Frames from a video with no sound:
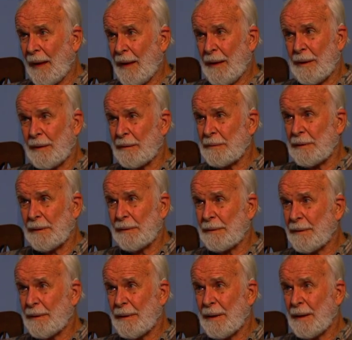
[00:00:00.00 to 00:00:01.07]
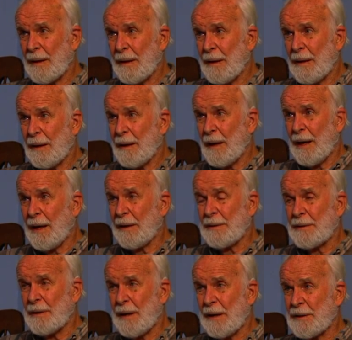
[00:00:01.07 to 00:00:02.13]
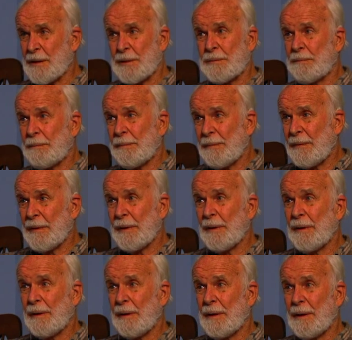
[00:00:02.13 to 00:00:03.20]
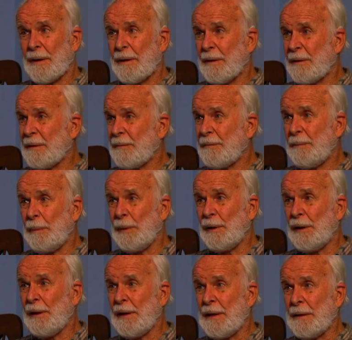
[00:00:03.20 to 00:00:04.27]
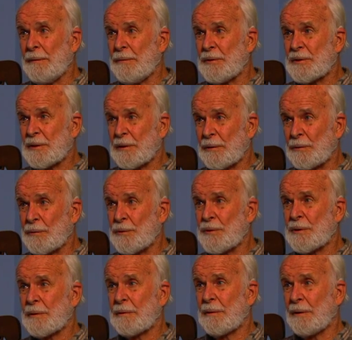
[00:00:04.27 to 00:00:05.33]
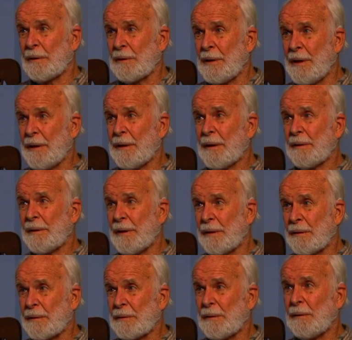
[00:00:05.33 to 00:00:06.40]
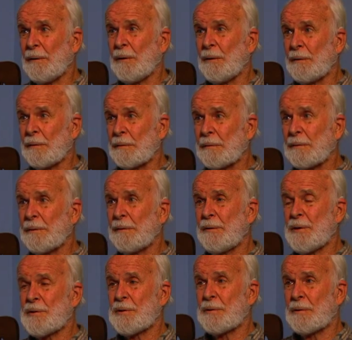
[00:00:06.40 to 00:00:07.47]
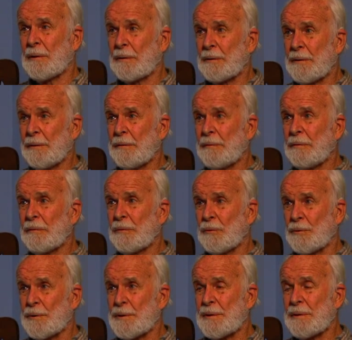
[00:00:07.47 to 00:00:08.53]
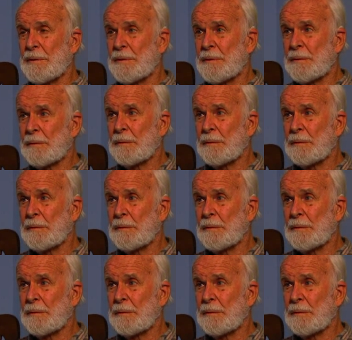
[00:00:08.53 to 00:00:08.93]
are, I just believe so strongly that they're all destructive forces,